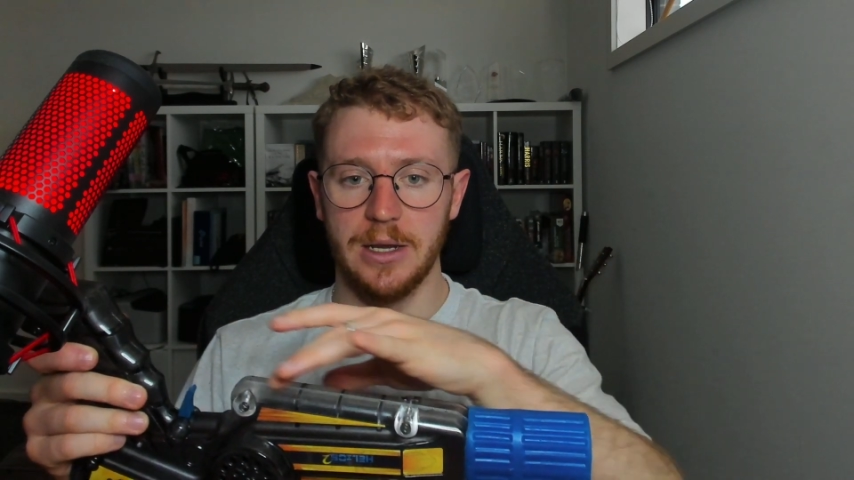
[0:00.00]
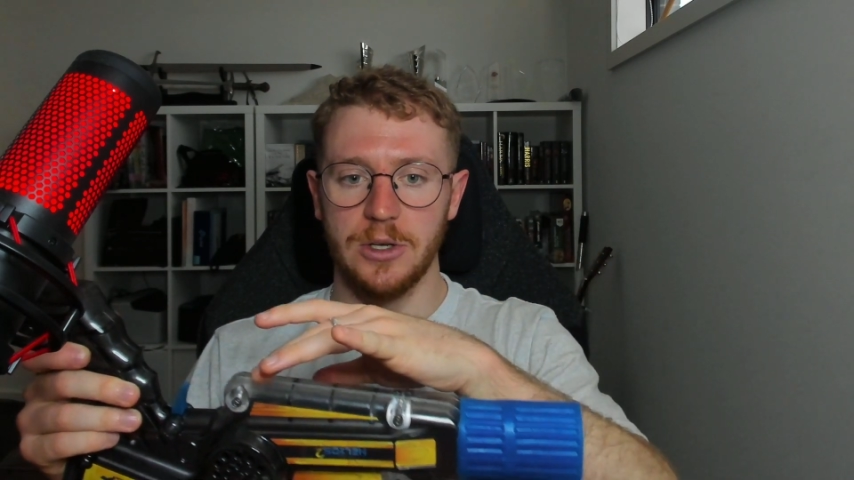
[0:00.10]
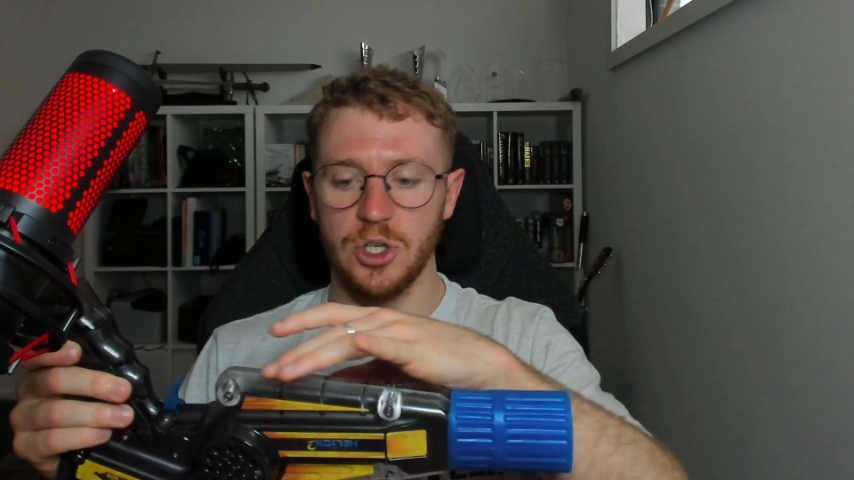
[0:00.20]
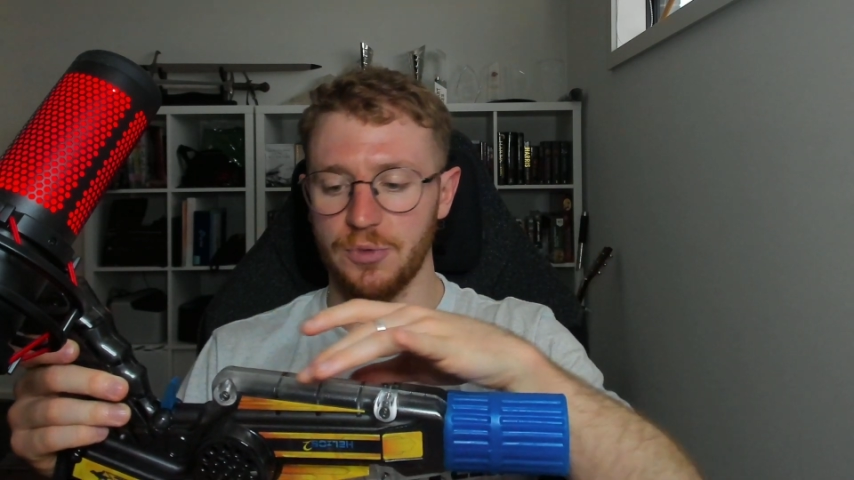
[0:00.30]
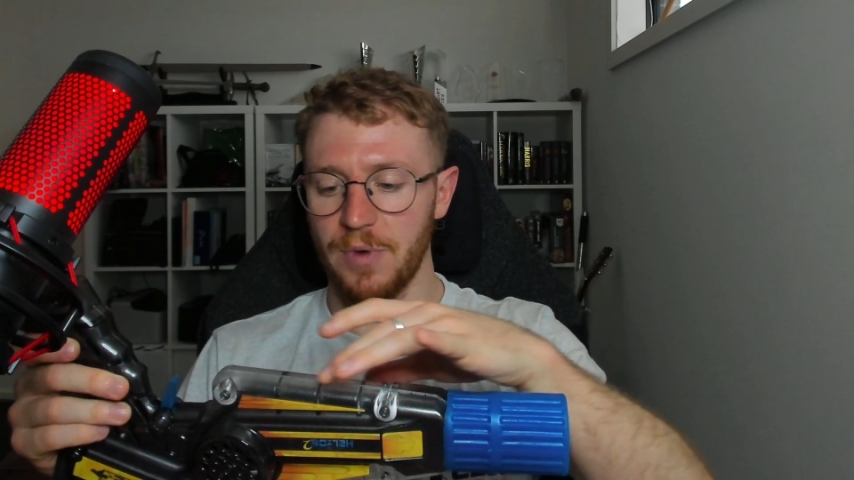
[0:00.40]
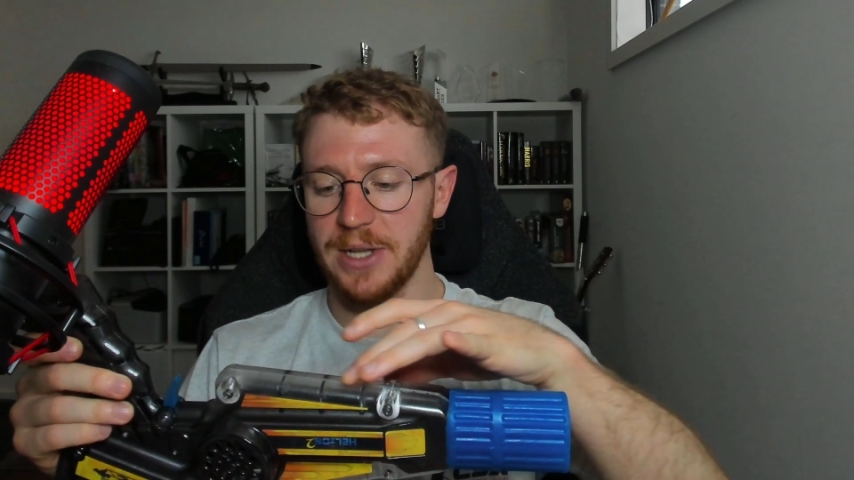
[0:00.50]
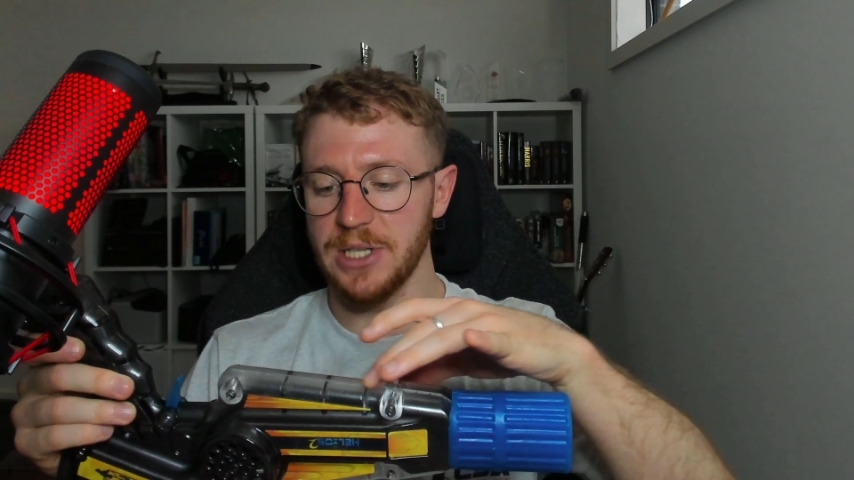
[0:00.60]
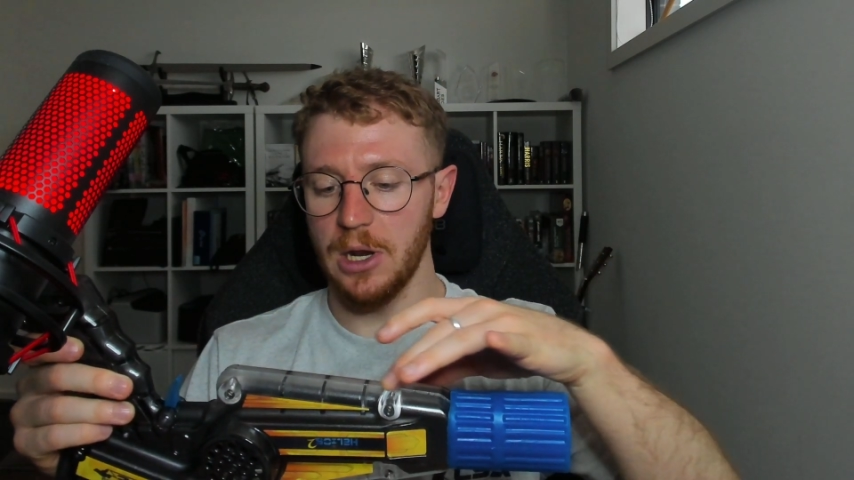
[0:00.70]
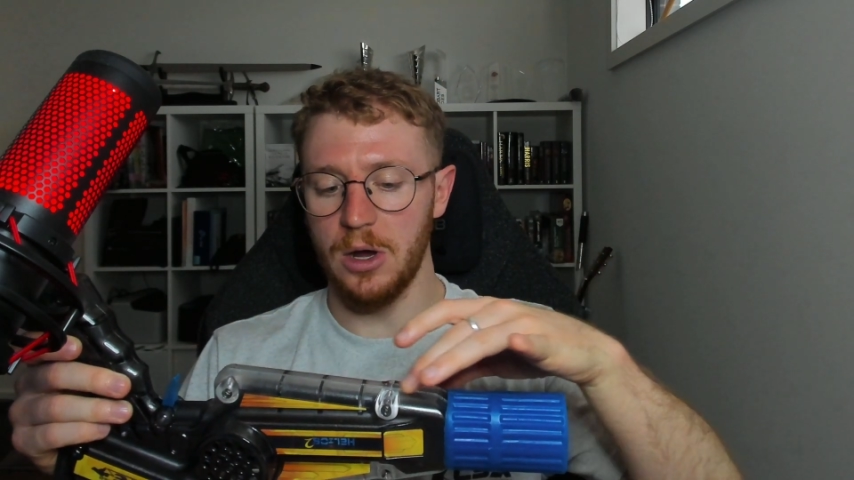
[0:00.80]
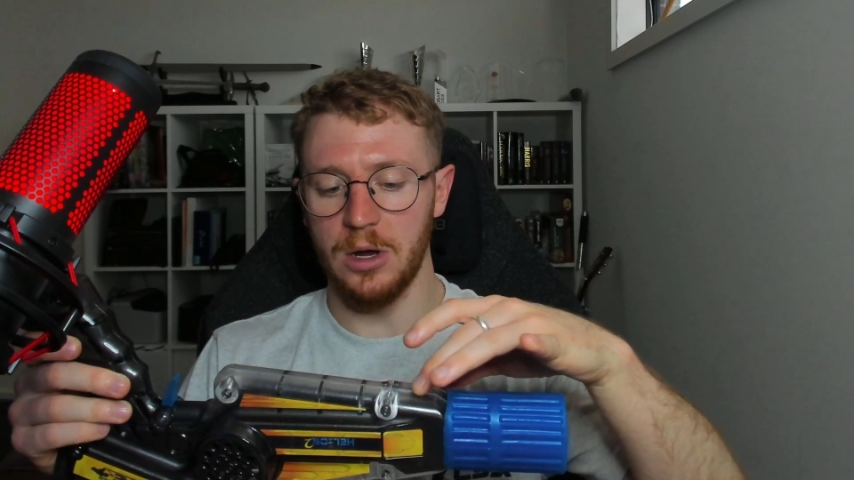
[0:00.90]
just runs
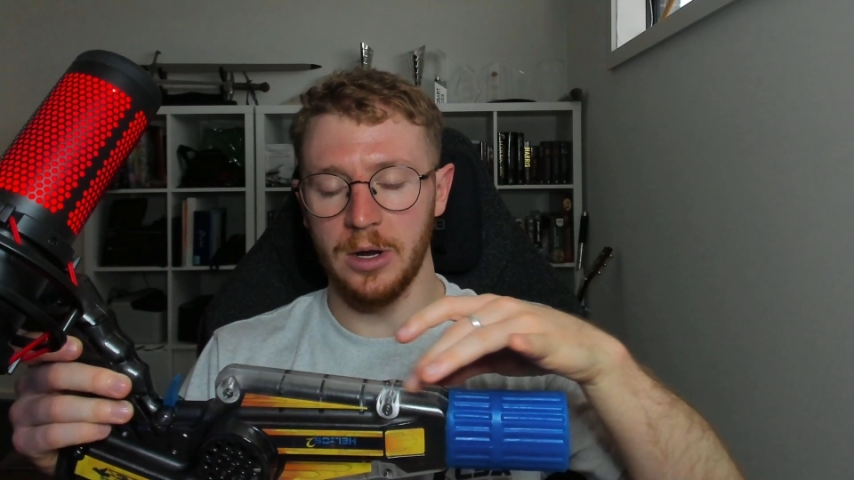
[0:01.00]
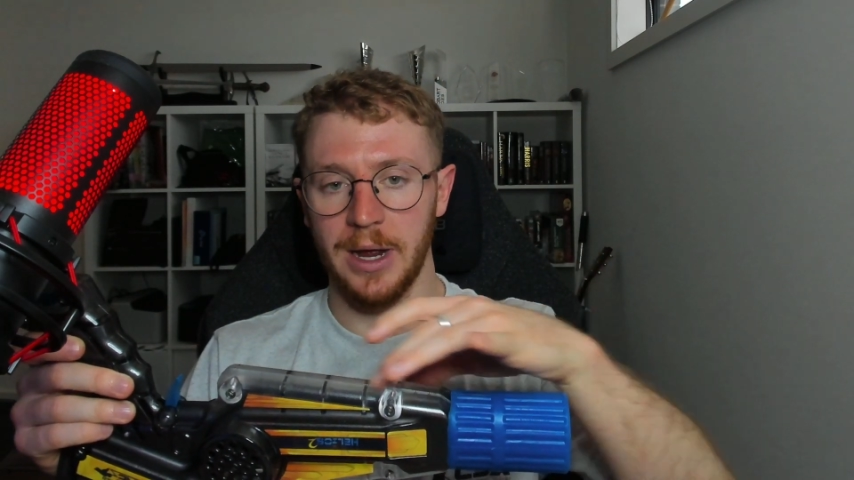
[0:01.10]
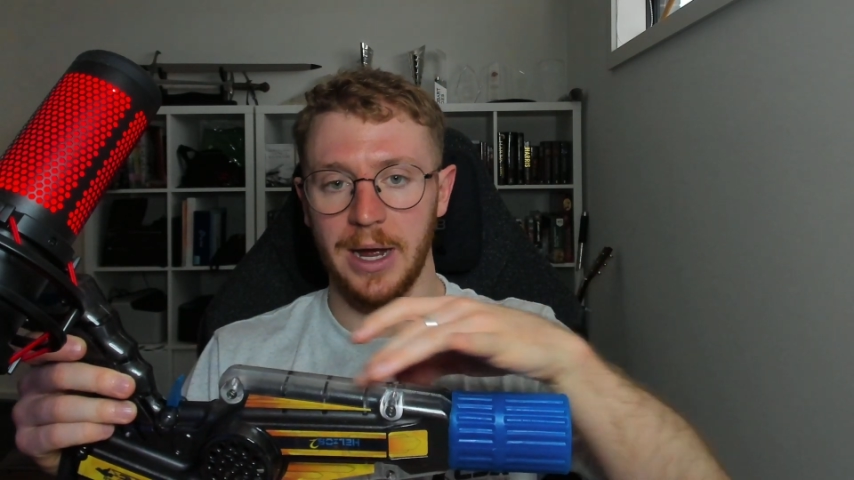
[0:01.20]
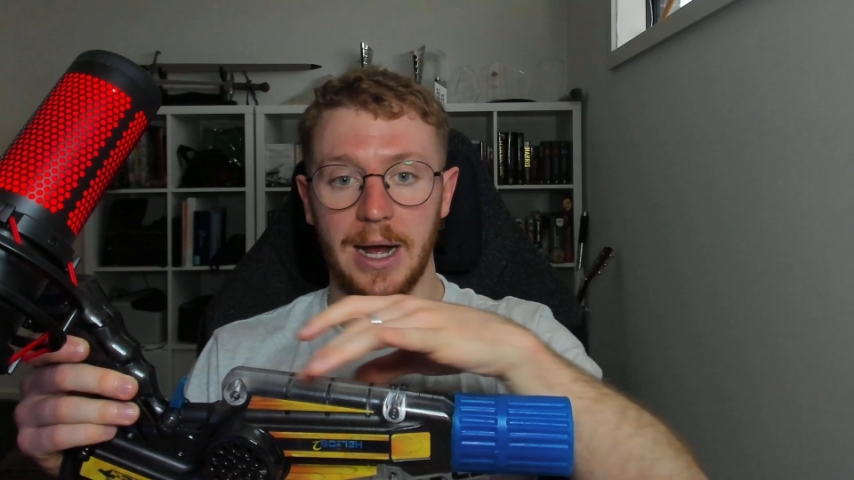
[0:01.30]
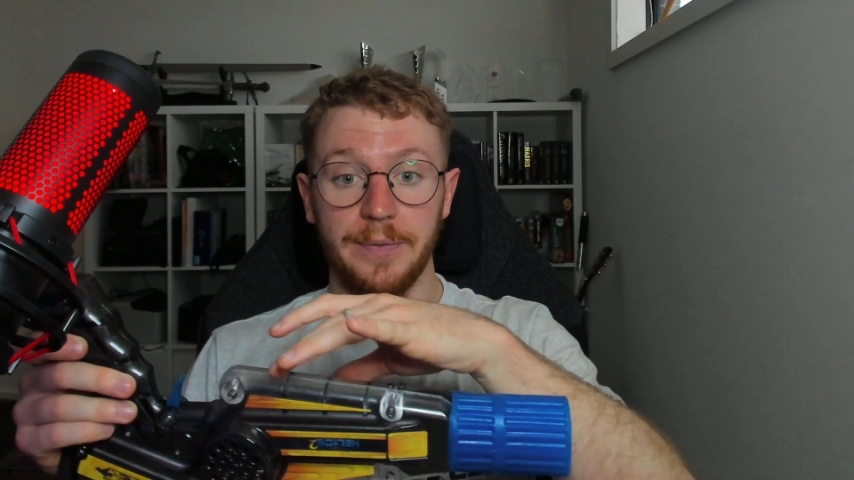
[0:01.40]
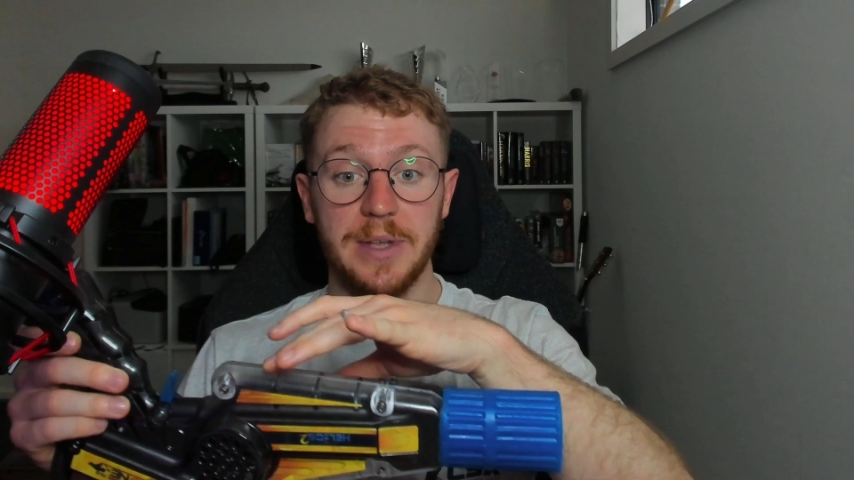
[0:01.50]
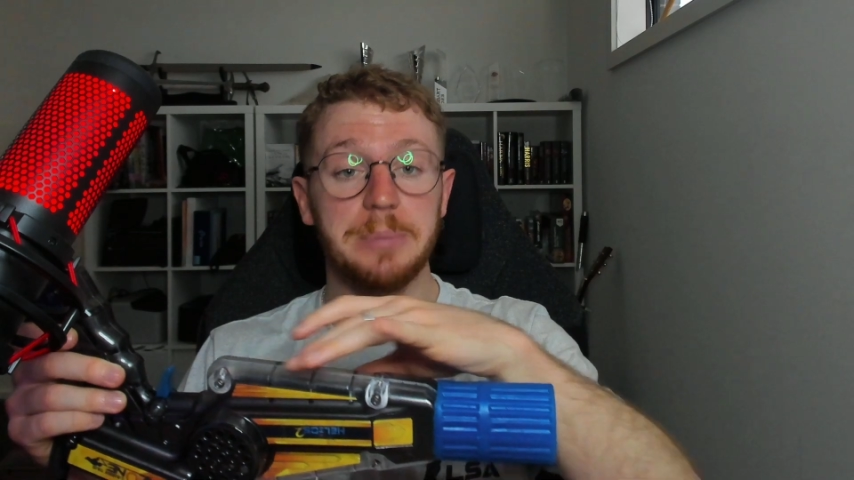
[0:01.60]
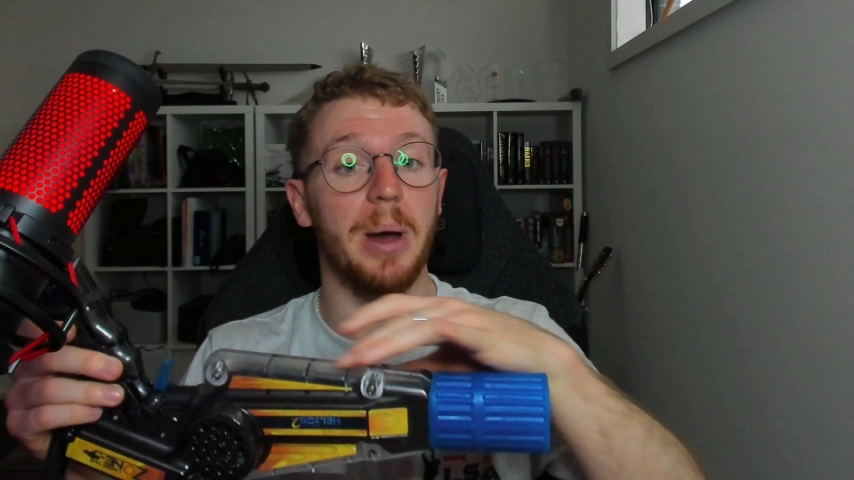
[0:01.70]
along this